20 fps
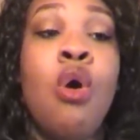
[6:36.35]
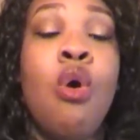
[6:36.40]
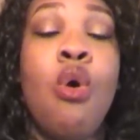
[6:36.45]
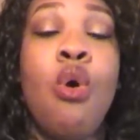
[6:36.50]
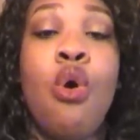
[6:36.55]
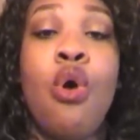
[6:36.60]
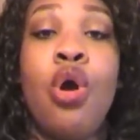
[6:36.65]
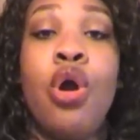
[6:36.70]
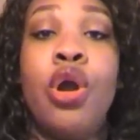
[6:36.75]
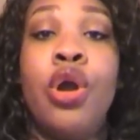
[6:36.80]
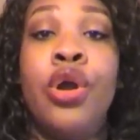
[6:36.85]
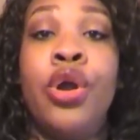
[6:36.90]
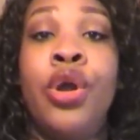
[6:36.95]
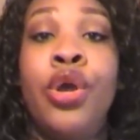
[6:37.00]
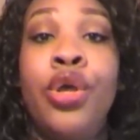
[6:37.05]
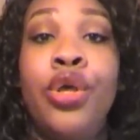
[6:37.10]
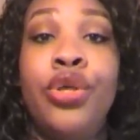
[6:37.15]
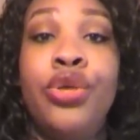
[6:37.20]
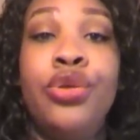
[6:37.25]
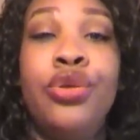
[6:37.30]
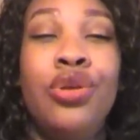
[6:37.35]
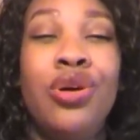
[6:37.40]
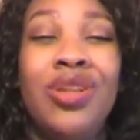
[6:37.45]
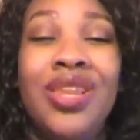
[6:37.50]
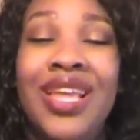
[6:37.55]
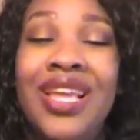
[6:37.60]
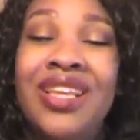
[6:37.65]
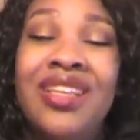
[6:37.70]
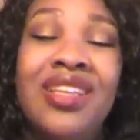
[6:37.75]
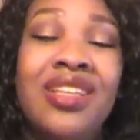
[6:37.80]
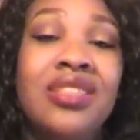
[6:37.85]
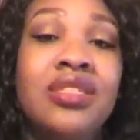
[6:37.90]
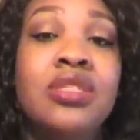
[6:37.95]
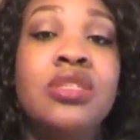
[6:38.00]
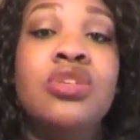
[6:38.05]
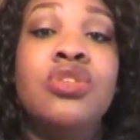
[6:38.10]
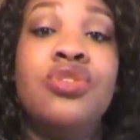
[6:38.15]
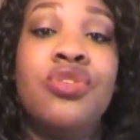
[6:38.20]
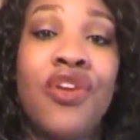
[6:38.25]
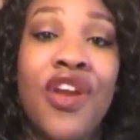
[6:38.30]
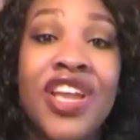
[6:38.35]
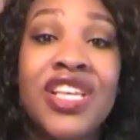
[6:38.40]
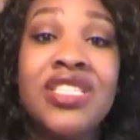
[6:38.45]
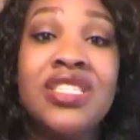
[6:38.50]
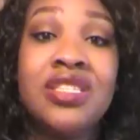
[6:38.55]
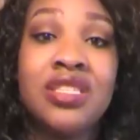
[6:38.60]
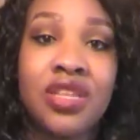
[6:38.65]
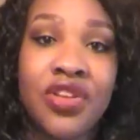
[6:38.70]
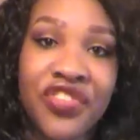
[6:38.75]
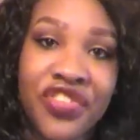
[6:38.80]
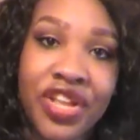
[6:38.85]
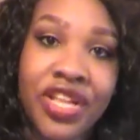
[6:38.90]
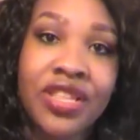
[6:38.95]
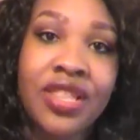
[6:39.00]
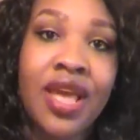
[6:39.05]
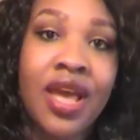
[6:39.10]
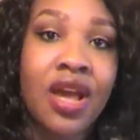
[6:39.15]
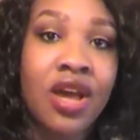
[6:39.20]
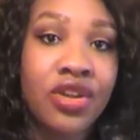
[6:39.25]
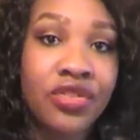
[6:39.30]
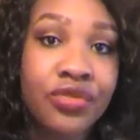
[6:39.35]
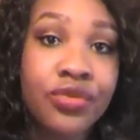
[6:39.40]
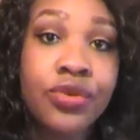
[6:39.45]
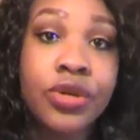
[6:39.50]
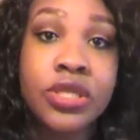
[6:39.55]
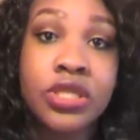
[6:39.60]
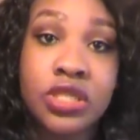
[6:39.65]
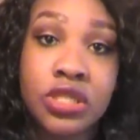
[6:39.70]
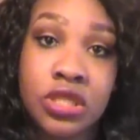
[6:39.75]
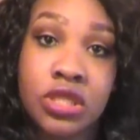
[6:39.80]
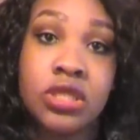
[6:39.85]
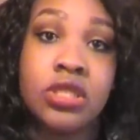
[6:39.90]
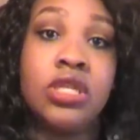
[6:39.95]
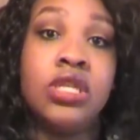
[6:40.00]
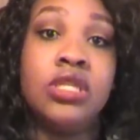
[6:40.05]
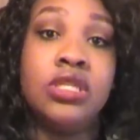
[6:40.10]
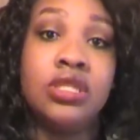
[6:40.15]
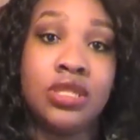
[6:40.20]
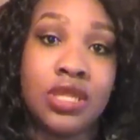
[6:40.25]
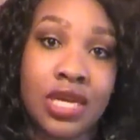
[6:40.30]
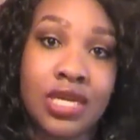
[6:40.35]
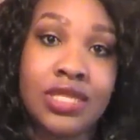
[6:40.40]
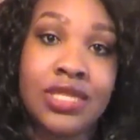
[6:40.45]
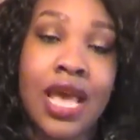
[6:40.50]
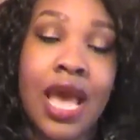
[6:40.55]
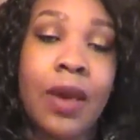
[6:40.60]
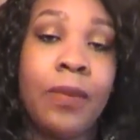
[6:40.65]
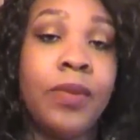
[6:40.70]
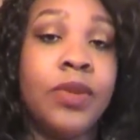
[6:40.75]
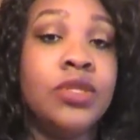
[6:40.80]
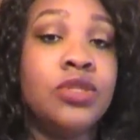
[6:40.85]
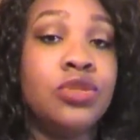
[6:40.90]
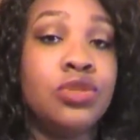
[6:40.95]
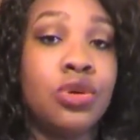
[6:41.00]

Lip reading: or you know, like crazy stuff like that unfortunately does happen.